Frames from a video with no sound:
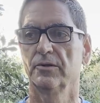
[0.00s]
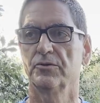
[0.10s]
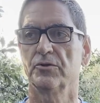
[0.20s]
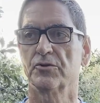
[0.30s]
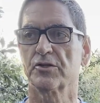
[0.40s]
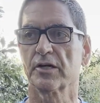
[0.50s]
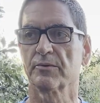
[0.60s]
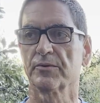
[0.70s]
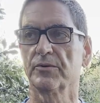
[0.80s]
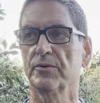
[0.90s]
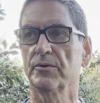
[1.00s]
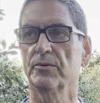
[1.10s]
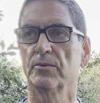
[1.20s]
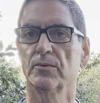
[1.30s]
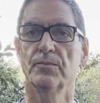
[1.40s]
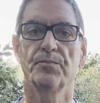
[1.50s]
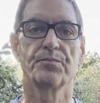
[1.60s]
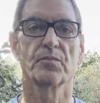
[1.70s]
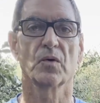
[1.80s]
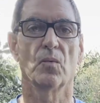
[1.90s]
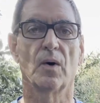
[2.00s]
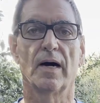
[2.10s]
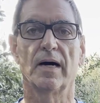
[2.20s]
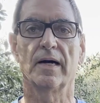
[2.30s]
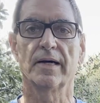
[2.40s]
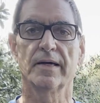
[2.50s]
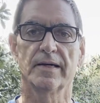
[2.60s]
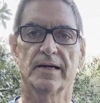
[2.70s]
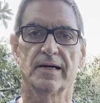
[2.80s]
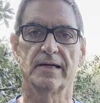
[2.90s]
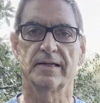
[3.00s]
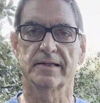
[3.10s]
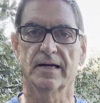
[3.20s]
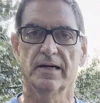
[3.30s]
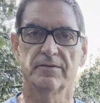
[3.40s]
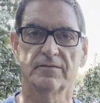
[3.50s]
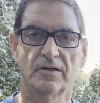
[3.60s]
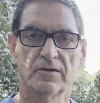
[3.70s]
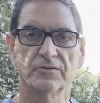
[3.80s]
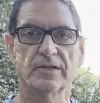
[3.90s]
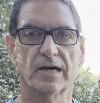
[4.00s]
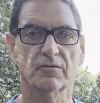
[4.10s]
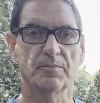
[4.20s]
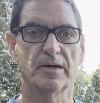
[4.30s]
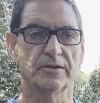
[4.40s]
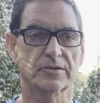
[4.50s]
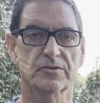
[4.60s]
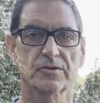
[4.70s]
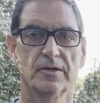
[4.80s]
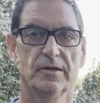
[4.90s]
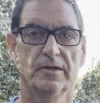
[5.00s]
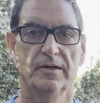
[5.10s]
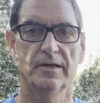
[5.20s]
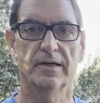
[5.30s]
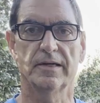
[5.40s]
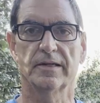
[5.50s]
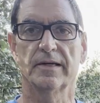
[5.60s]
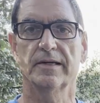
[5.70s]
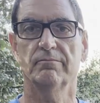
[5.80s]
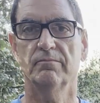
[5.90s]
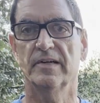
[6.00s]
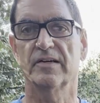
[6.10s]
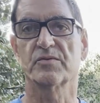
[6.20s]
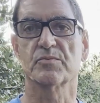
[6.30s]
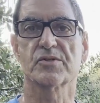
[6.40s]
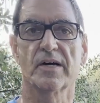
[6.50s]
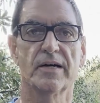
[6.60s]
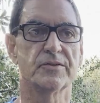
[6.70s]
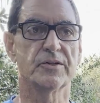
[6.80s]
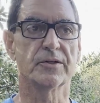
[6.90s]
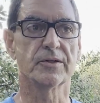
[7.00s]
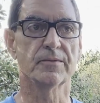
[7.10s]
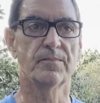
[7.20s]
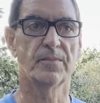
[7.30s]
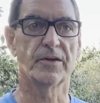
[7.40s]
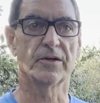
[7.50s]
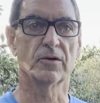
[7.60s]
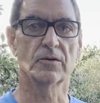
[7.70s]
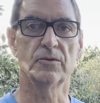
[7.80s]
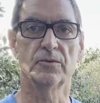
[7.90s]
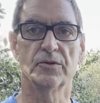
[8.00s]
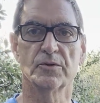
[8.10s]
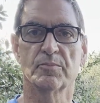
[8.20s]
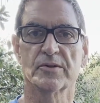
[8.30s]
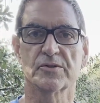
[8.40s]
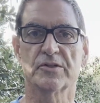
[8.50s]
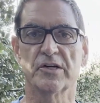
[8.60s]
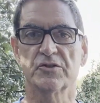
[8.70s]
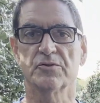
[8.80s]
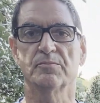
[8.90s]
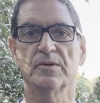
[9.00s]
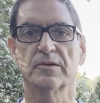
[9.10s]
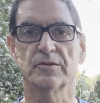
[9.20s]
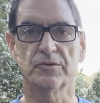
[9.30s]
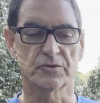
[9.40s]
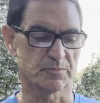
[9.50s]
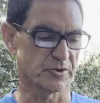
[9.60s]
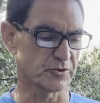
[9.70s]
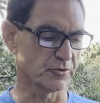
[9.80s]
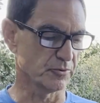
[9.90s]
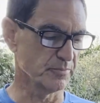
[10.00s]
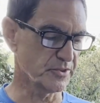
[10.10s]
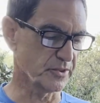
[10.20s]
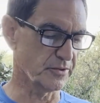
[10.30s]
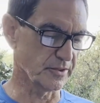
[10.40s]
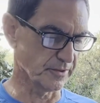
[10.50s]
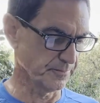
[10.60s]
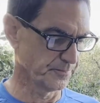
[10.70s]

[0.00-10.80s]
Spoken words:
to share with you why I got involved in aquaponics. And I have some slides here that I'll include in the presentation that I'm going to use to make sure I don't miss anything.